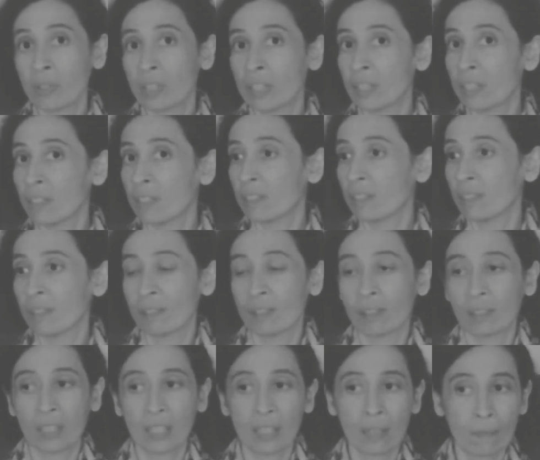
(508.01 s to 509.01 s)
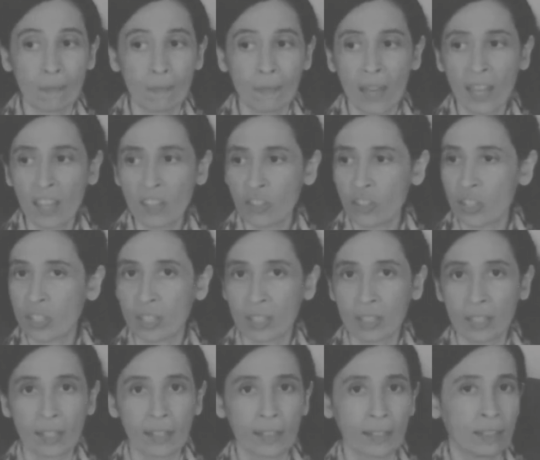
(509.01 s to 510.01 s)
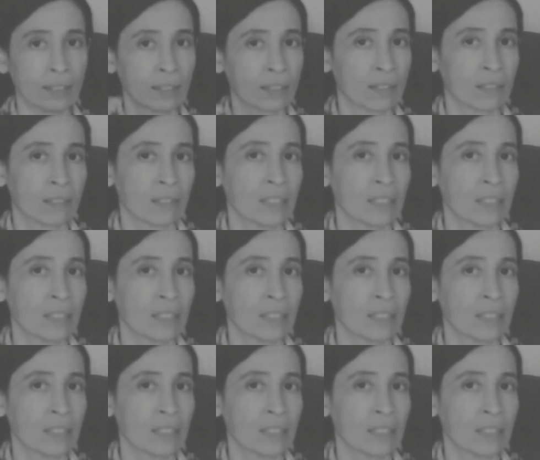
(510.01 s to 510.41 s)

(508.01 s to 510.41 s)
he imagined like